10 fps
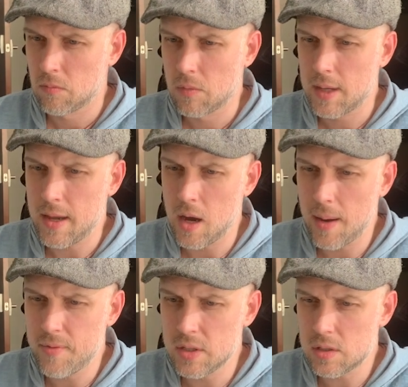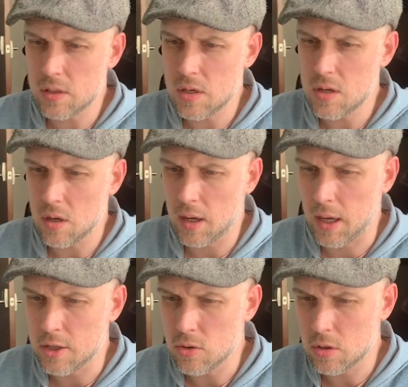Okay, obviously
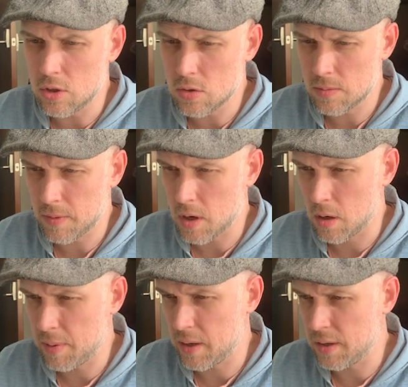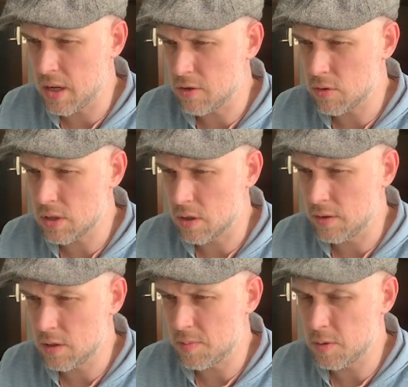you can use some compounding interest on
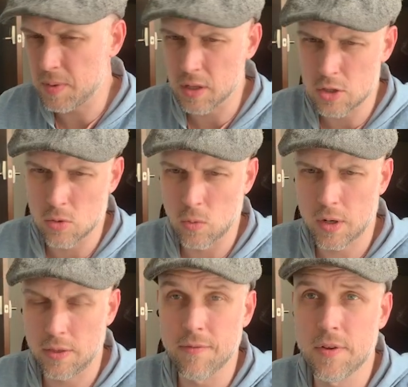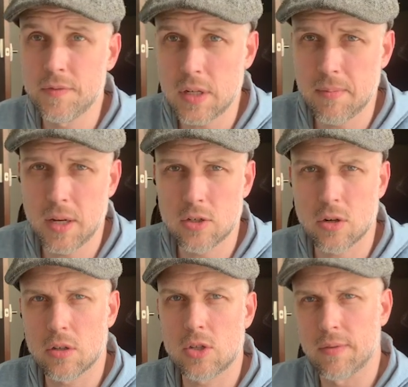this just because you're working the 15-minute chart,